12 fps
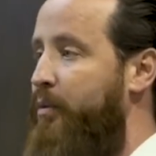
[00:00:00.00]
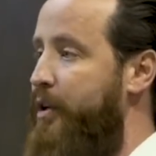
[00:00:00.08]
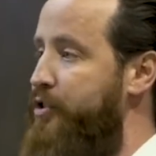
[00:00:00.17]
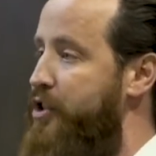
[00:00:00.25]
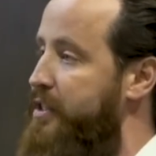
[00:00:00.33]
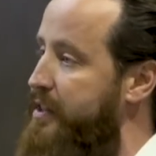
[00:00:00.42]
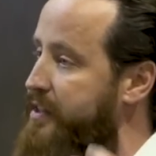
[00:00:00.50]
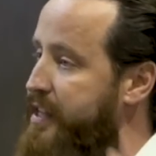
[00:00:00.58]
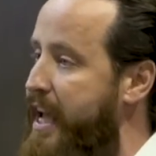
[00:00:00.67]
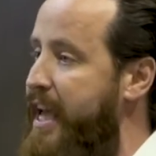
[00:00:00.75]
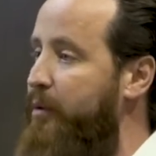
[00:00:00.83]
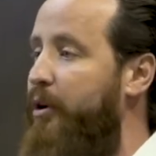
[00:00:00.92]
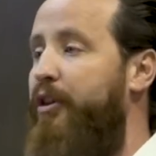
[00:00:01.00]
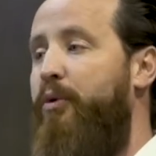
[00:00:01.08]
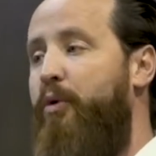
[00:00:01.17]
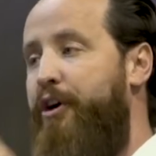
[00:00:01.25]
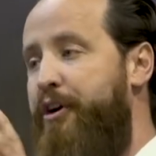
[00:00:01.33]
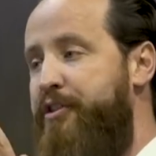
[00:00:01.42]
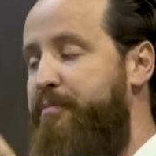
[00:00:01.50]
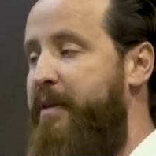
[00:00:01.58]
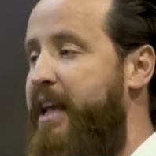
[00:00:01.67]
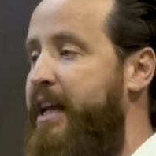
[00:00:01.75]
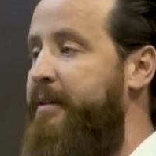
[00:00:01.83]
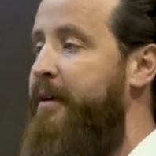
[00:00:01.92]
What is Jesus saying? What do the words
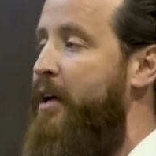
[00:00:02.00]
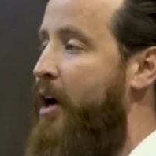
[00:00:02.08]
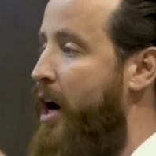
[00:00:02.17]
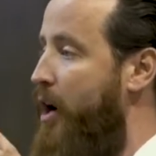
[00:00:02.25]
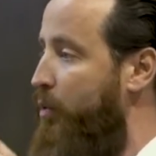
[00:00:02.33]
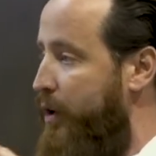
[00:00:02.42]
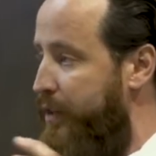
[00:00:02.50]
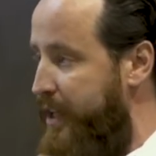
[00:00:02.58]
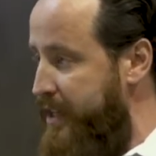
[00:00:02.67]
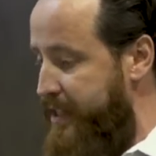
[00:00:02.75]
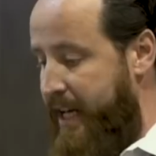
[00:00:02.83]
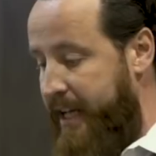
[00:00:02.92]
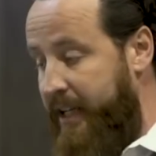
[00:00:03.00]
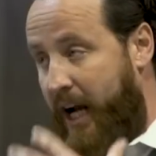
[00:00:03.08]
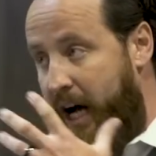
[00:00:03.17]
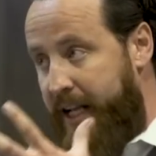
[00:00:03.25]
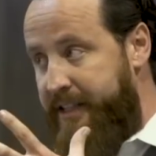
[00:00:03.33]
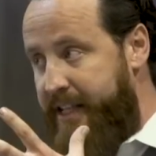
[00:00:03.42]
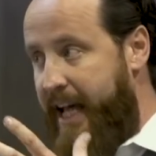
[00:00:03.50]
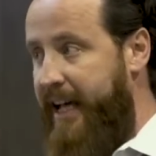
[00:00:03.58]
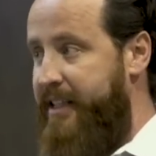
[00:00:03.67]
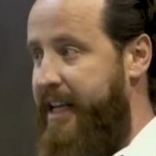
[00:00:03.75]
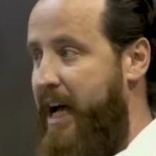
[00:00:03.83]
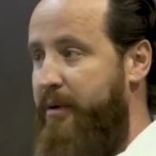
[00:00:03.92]
mean? What are these in
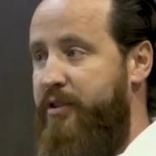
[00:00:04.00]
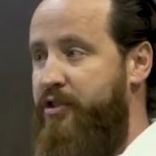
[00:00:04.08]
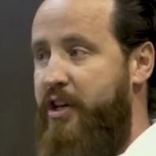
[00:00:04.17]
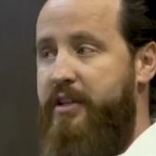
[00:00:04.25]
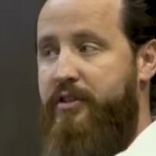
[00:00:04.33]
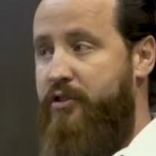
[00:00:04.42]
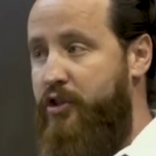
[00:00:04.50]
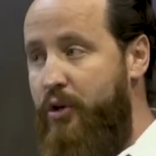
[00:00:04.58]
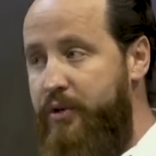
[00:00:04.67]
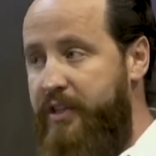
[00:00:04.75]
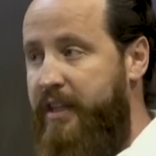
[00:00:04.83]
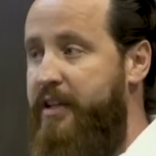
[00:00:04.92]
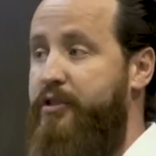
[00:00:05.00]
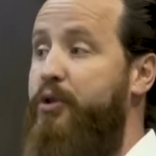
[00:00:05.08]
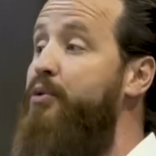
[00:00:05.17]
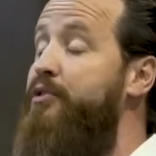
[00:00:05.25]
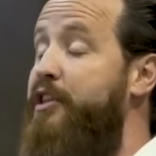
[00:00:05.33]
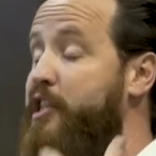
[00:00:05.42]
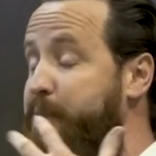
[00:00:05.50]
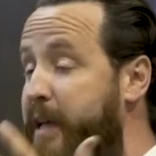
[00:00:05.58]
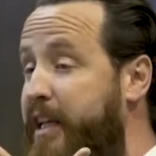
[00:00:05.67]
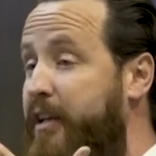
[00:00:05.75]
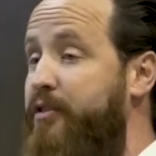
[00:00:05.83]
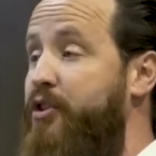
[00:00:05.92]
context? How is Jesus using this? Who is he
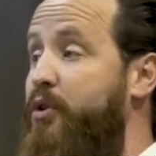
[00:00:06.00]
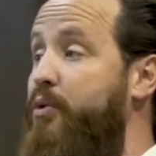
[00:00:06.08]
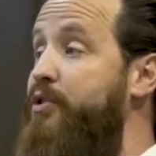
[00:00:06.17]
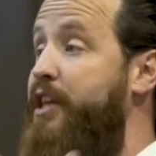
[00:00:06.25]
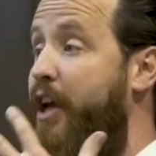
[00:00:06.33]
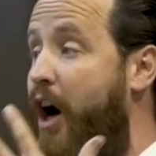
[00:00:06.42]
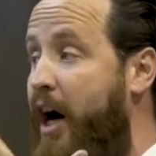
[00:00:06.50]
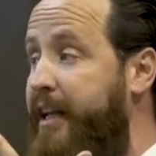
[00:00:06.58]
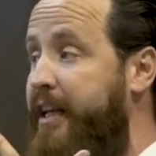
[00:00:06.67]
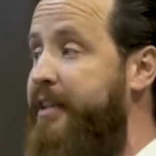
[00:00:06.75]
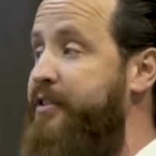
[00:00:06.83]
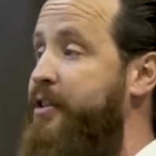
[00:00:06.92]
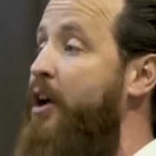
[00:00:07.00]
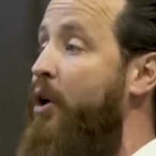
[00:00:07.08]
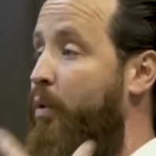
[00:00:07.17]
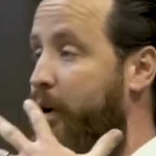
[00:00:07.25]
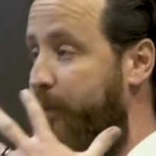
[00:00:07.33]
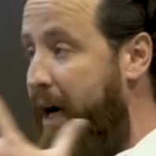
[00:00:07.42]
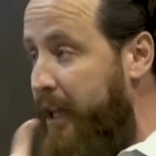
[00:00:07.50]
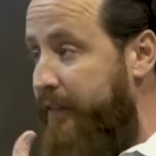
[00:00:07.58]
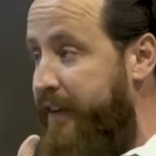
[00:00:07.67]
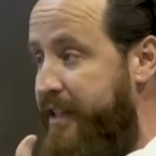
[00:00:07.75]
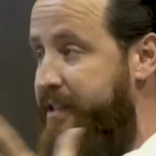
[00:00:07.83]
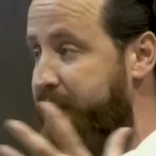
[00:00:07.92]
speaking to? Who's the audience? What
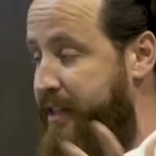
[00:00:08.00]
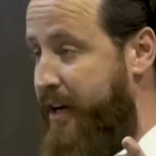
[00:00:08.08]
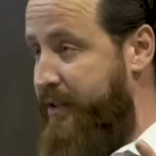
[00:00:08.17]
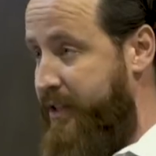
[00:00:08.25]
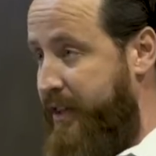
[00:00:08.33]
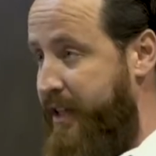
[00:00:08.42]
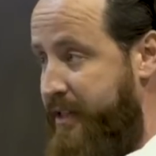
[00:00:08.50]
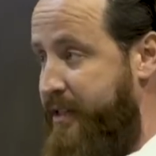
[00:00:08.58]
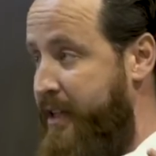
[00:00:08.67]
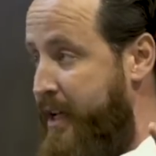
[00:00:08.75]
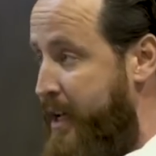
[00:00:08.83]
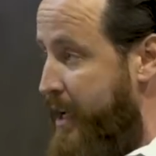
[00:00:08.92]
relevance is there to this?